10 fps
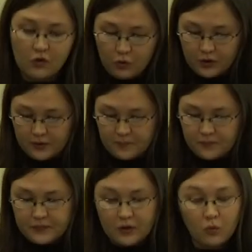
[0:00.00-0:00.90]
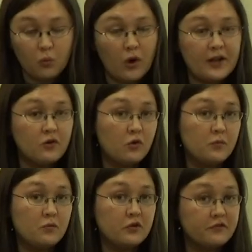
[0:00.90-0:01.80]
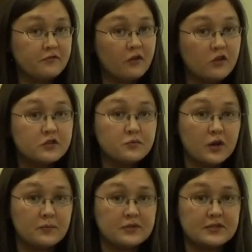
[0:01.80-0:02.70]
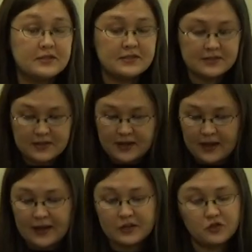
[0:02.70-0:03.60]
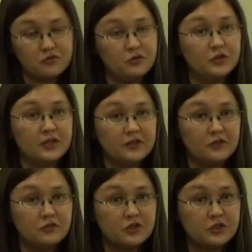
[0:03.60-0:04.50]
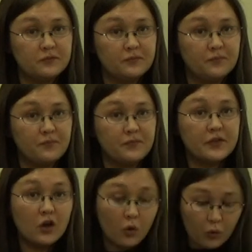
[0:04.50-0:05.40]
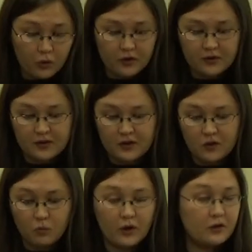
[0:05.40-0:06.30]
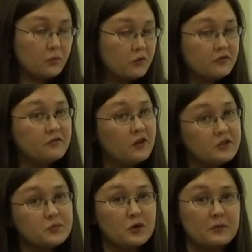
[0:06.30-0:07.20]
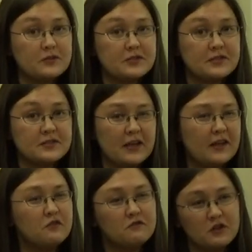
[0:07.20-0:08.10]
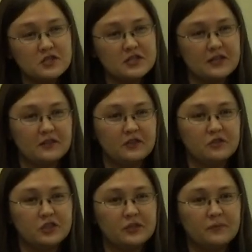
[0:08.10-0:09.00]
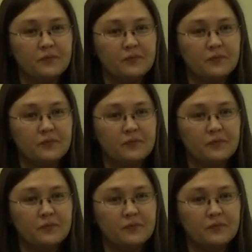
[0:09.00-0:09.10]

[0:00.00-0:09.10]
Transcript: or one or more false premises and a true conclusion, or one or more false premises and a false conclusion.